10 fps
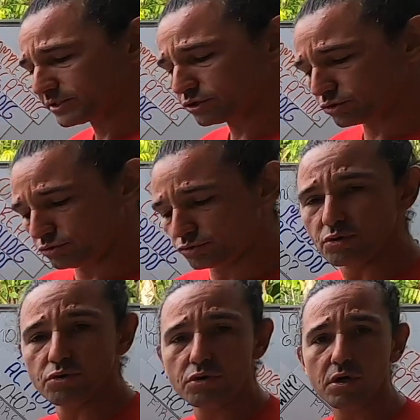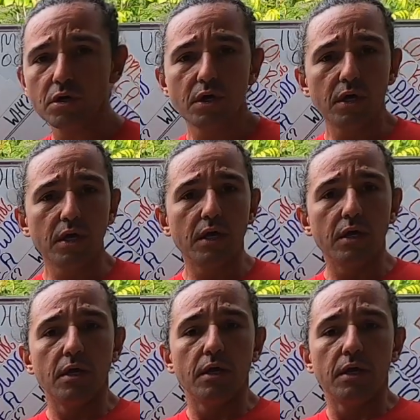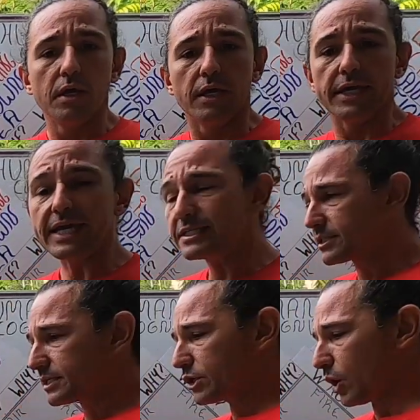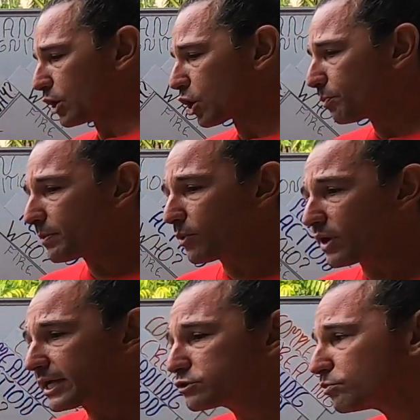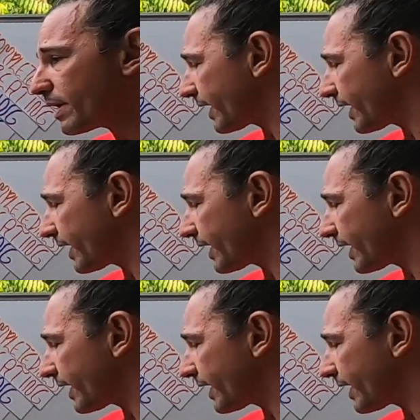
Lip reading: to do is, a lot of people like to make